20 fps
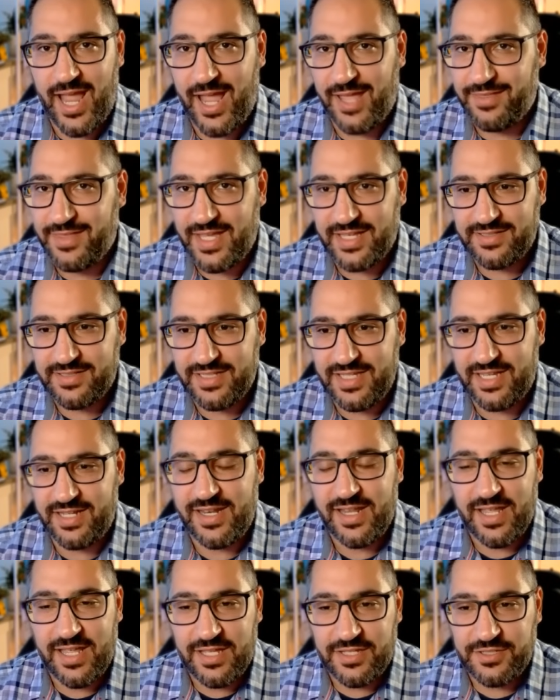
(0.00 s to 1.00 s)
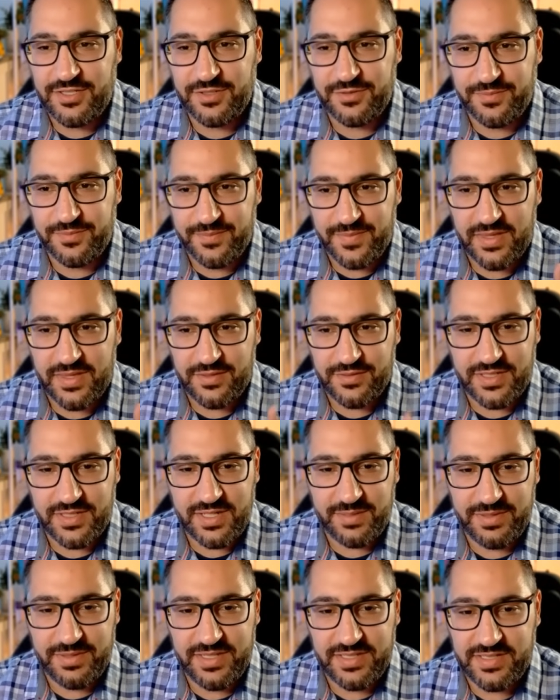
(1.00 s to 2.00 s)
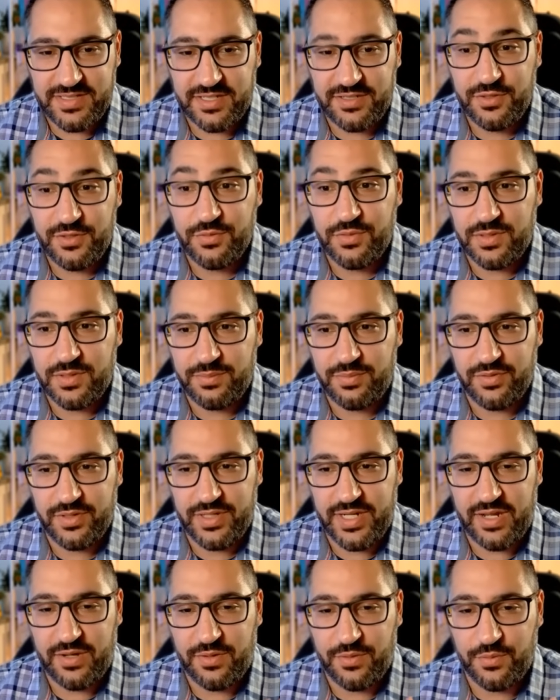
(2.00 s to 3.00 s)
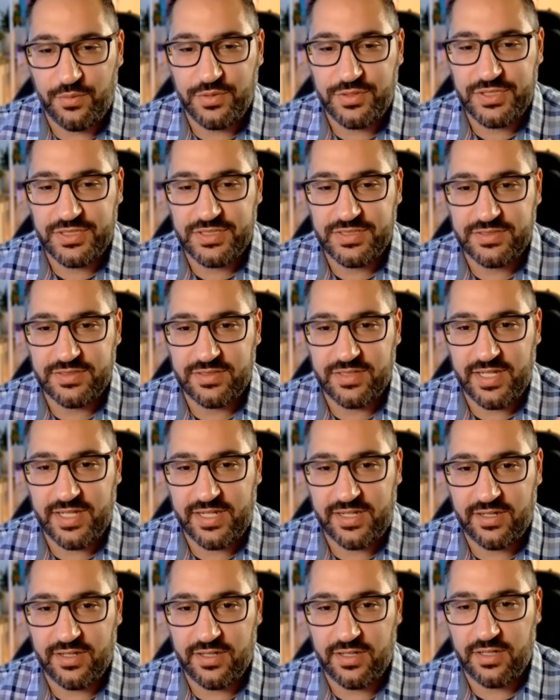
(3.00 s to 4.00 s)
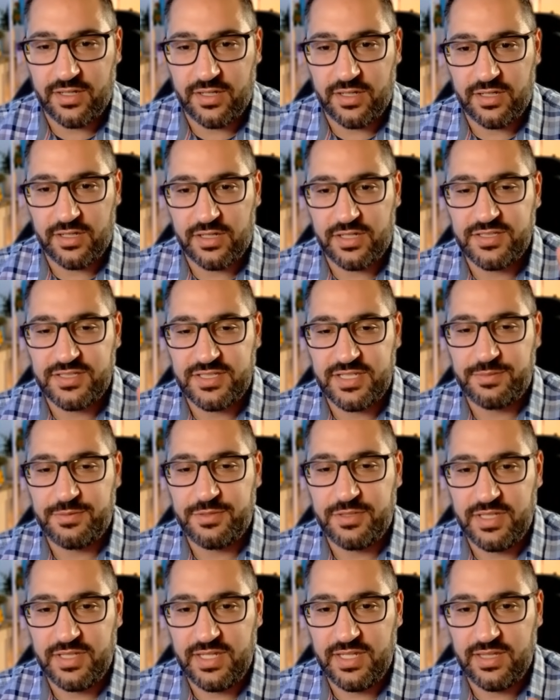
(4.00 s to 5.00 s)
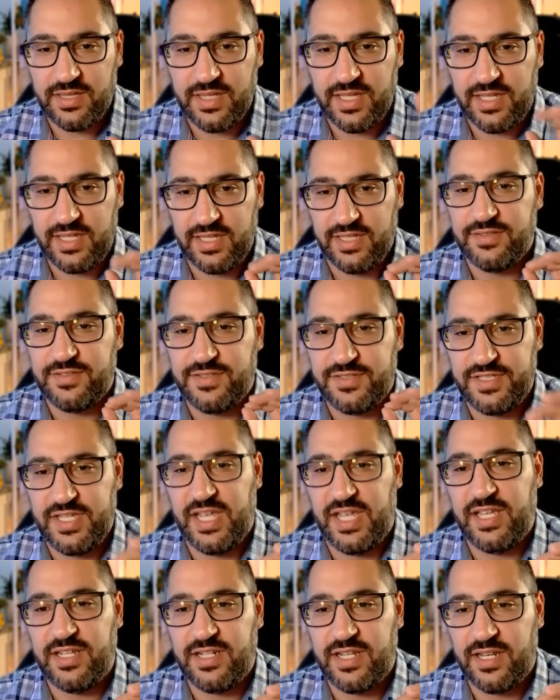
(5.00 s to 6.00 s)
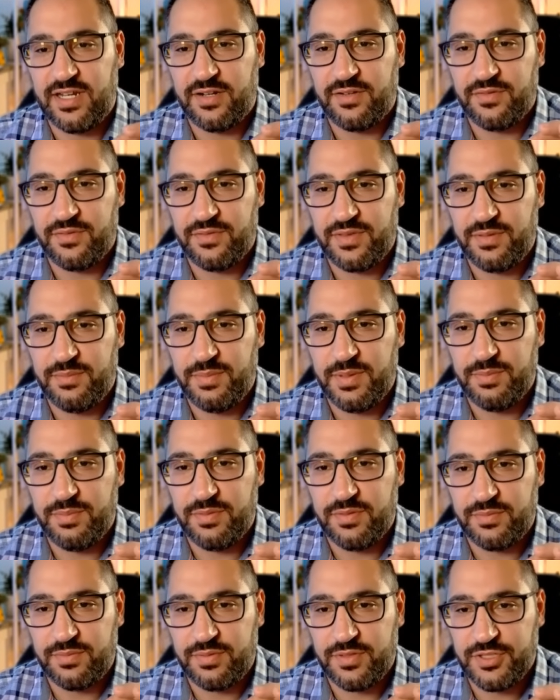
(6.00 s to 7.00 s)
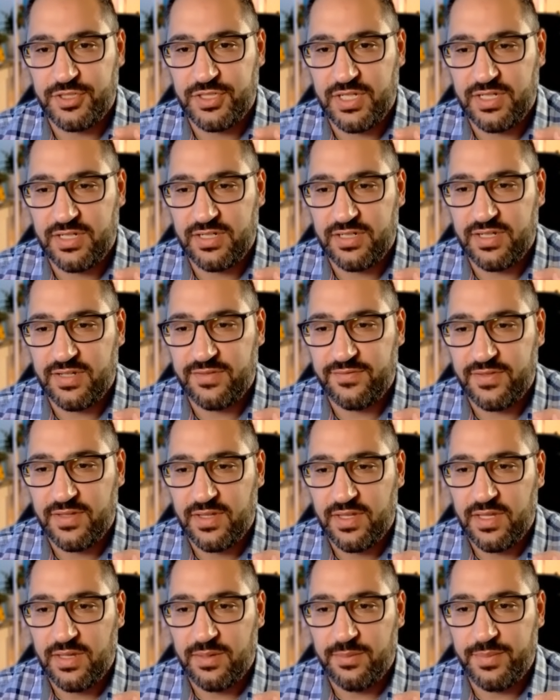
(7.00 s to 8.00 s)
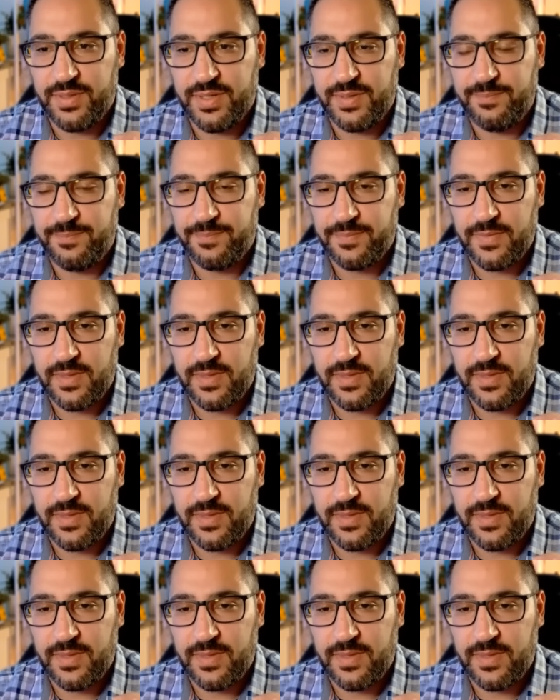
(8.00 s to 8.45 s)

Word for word: And that's it. So there's a couple things I do want to point out, which is like conceptually like insane. And I don't think people appreciate it enough, but